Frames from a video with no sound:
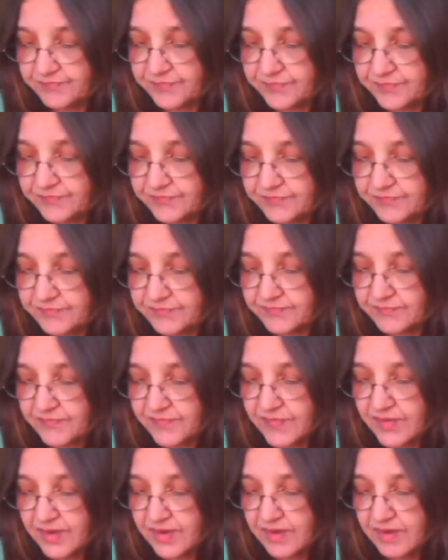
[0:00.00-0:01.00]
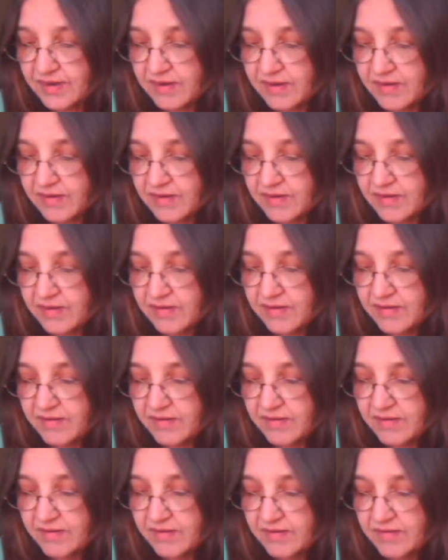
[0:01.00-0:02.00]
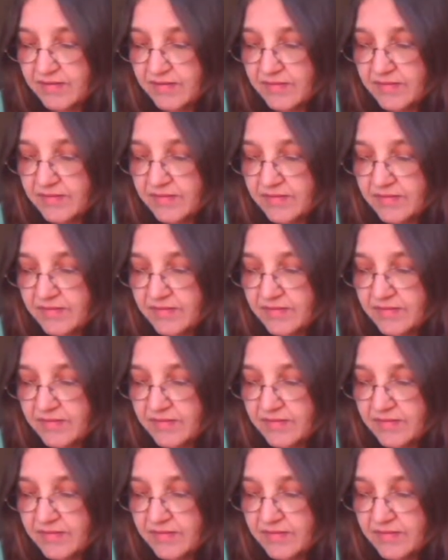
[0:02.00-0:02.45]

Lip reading: [no speech]